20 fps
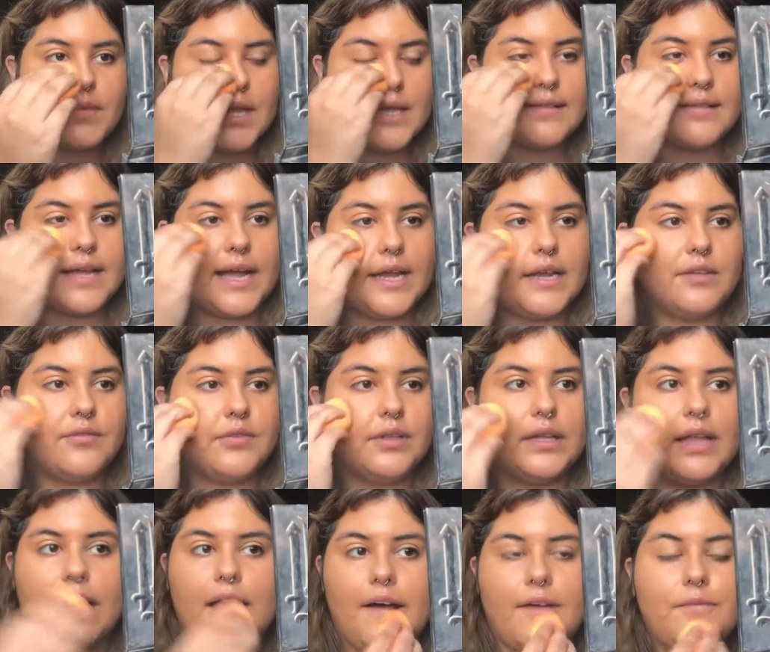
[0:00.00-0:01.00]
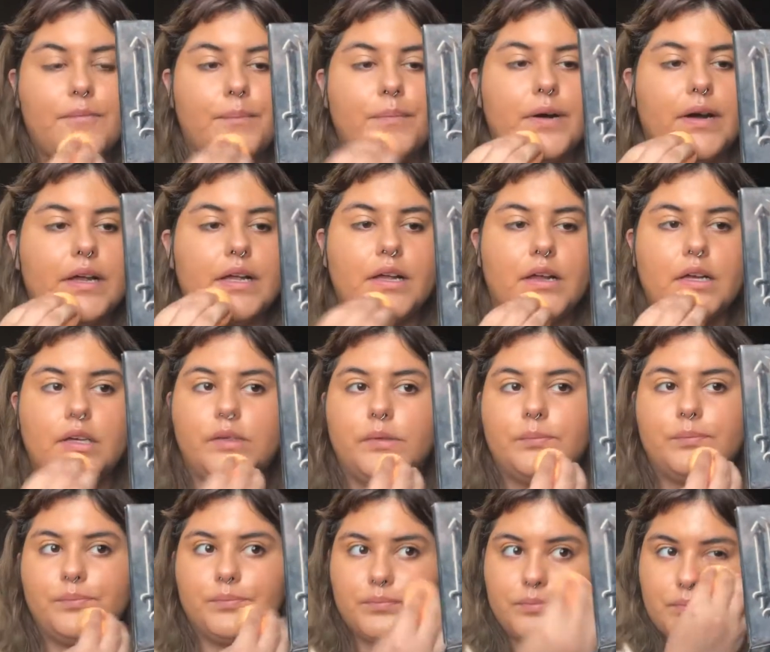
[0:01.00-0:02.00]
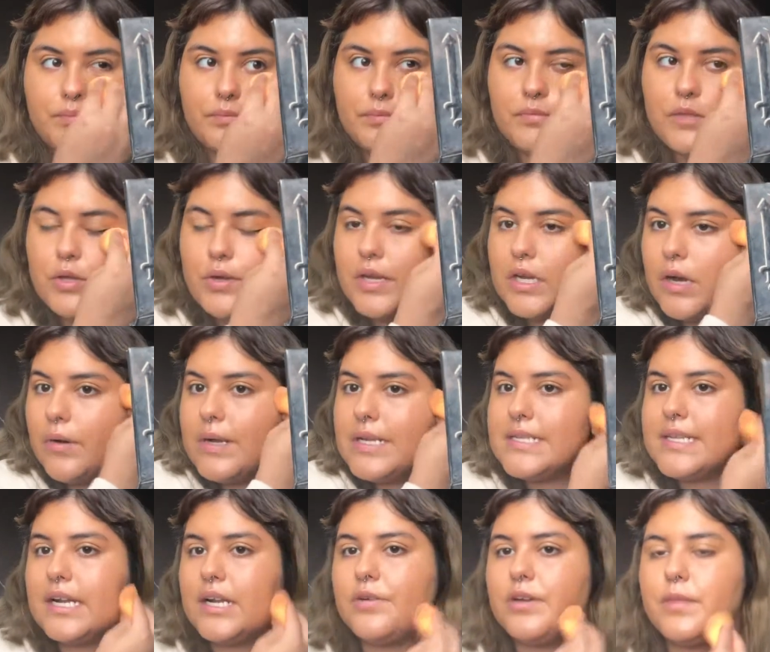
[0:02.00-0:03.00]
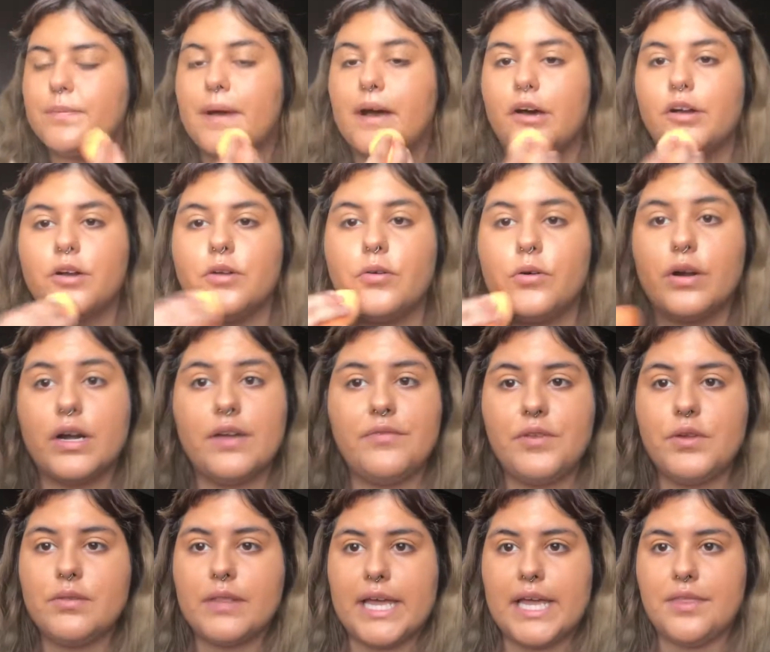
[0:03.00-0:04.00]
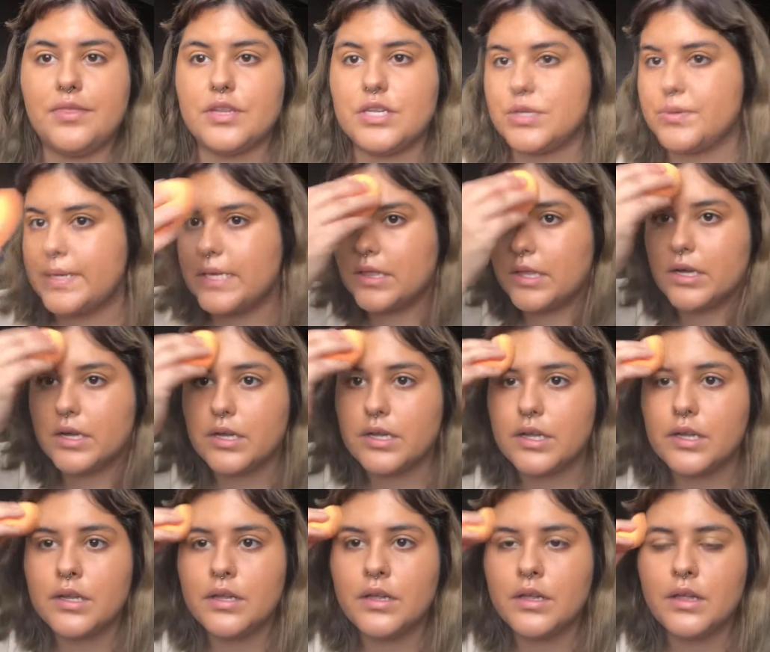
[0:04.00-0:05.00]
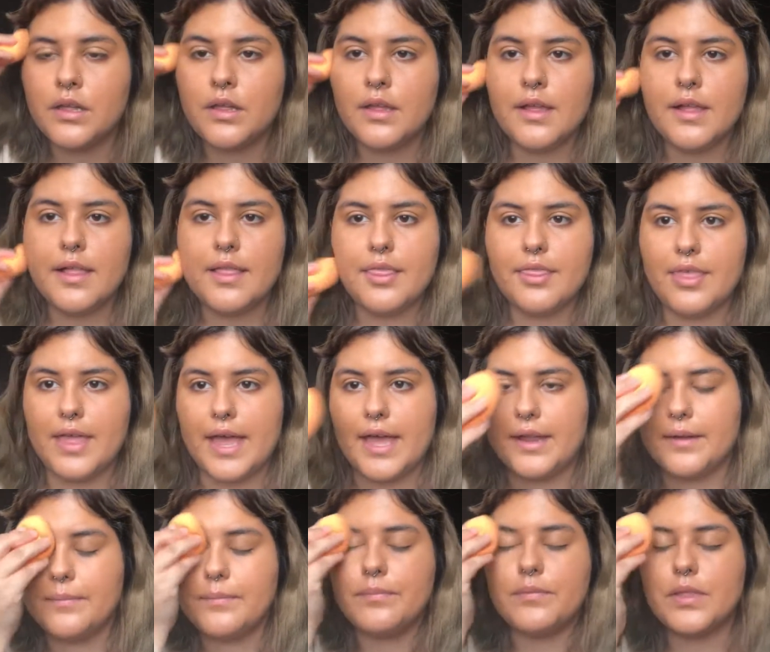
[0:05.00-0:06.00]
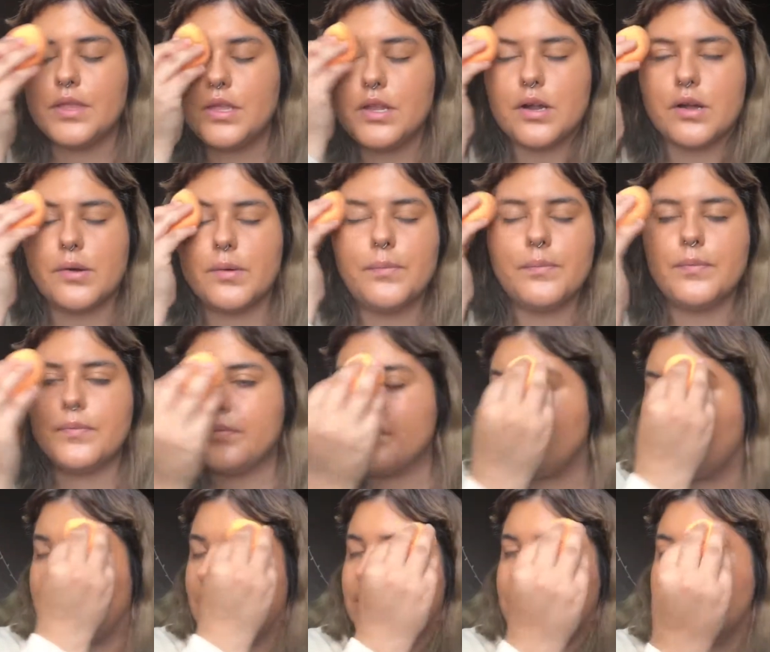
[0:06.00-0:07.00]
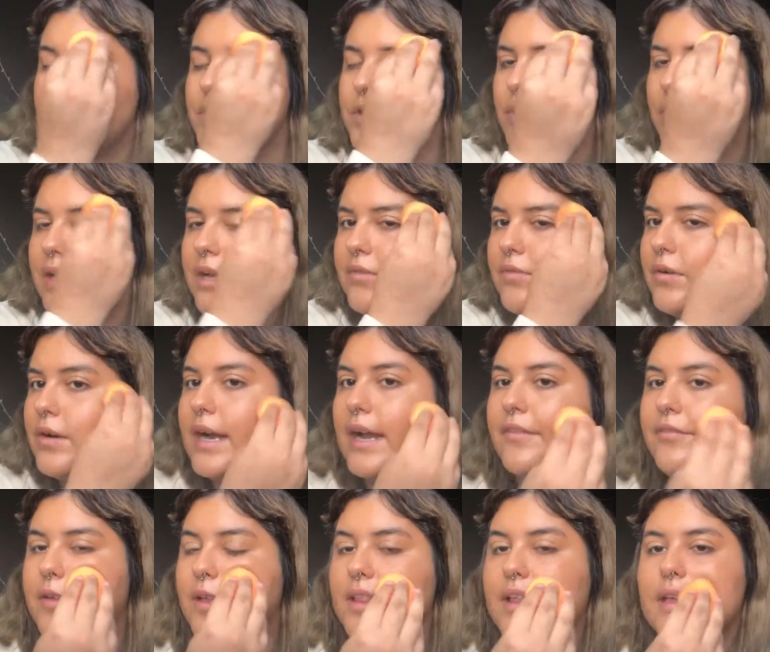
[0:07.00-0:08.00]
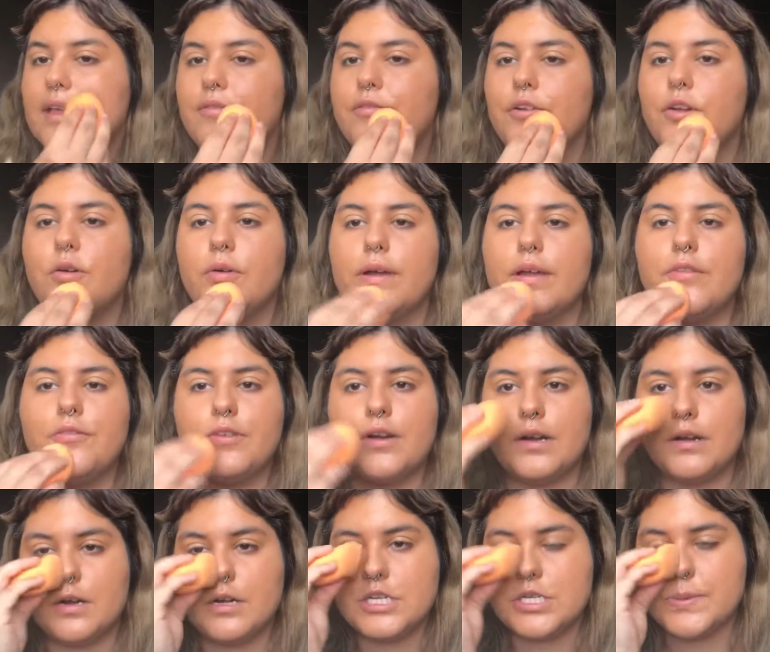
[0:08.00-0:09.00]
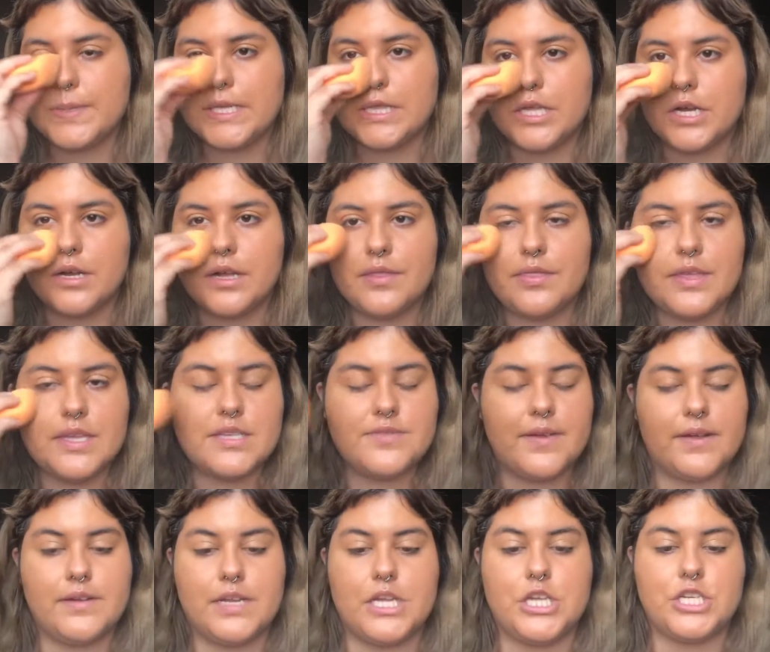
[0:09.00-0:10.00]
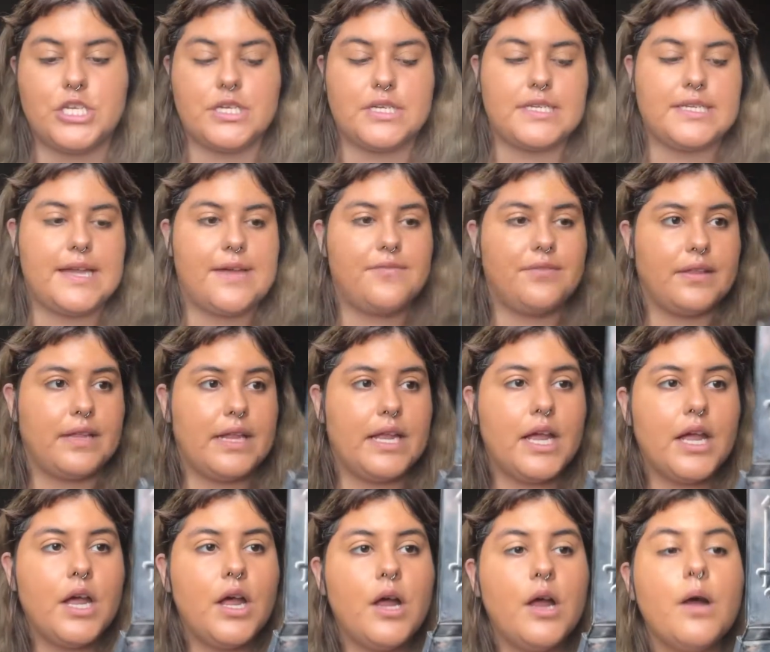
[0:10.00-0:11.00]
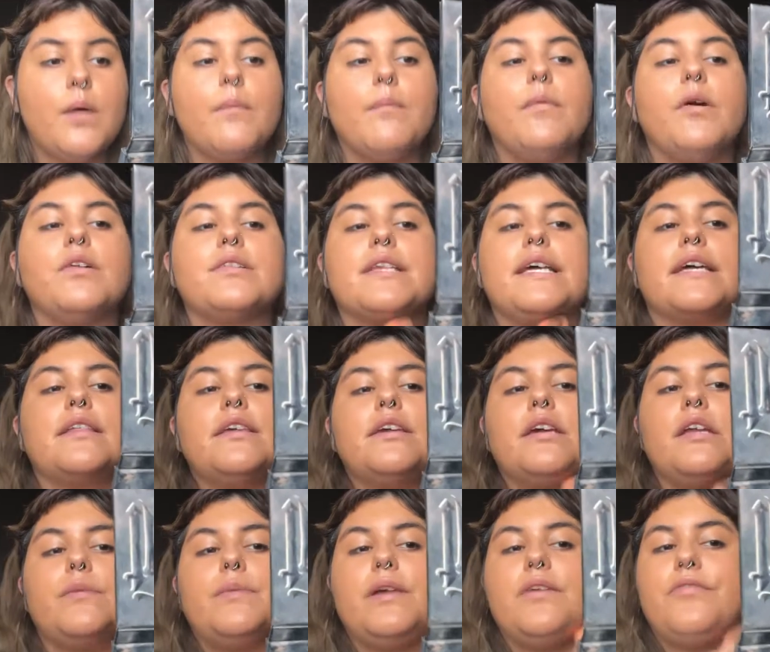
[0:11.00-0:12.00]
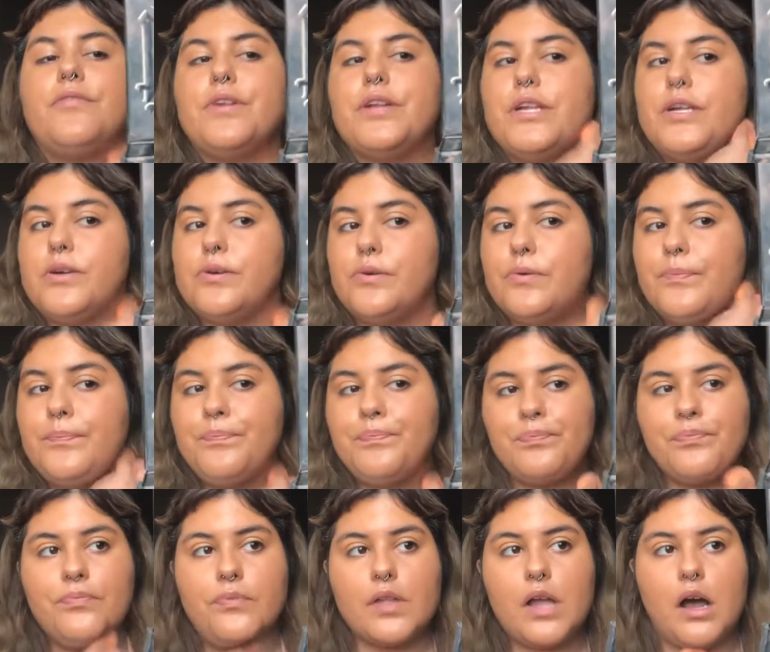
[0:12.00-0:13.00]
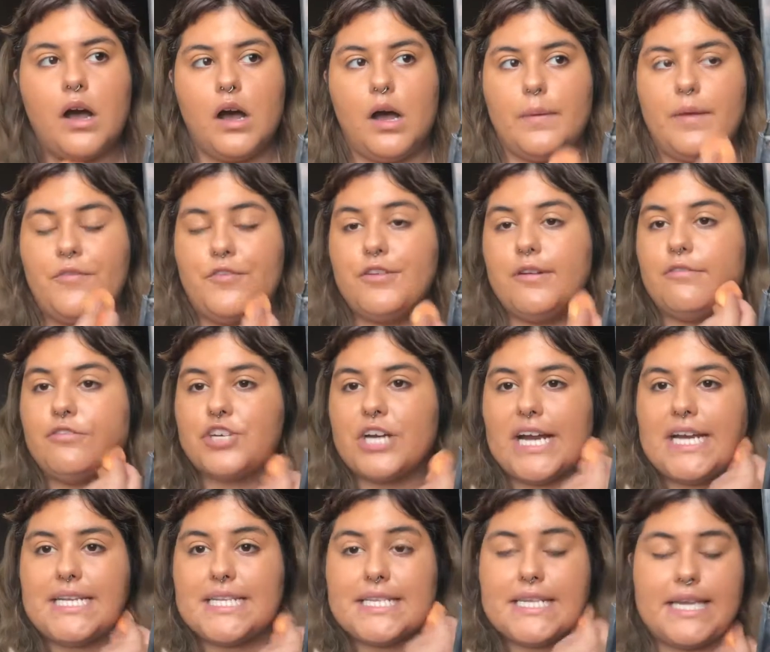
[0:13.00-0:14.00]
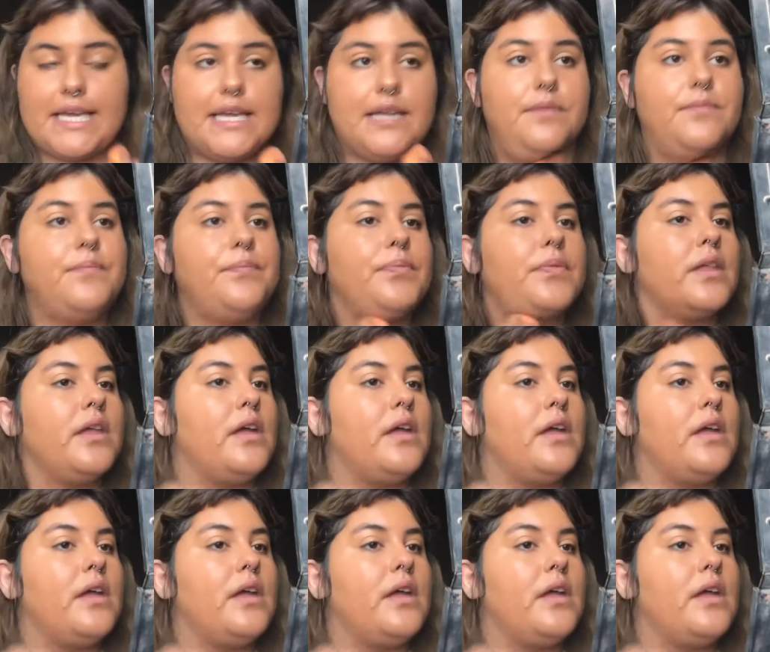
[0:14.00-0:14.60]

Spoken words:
is kind of a lot, but you can always set it with powder, or if you like the dewy look, then, you know, whatever you're going for. I feel like if you're going for a dewy look, this foundation is definitely most likely gonna be for you. If you have dry skin,